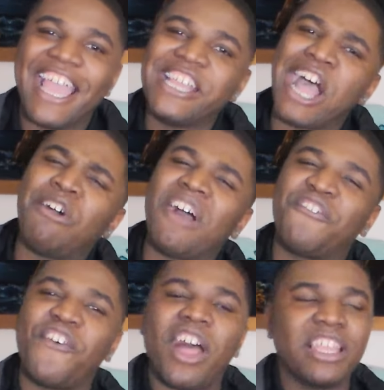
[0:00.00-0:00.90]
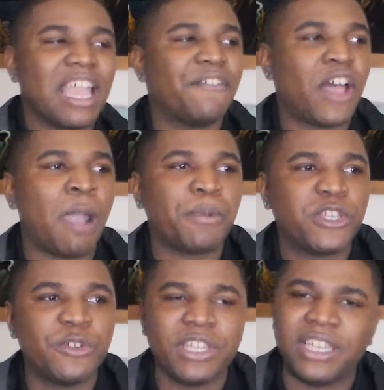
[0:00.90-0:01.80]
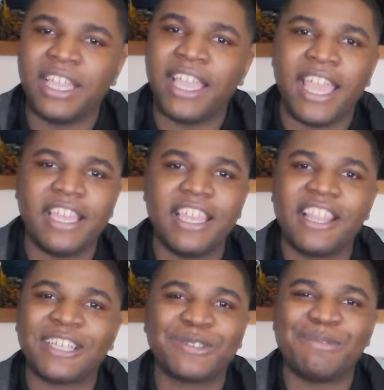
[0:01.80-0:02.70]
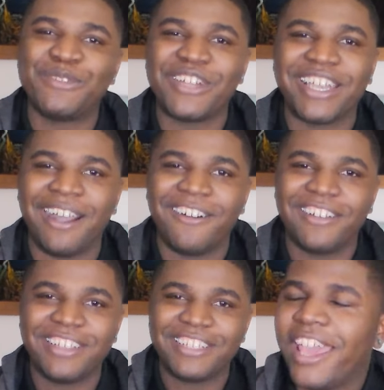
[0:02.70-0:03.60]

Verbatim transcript: And now I finally have the opportunity, and that's what I'm doing now.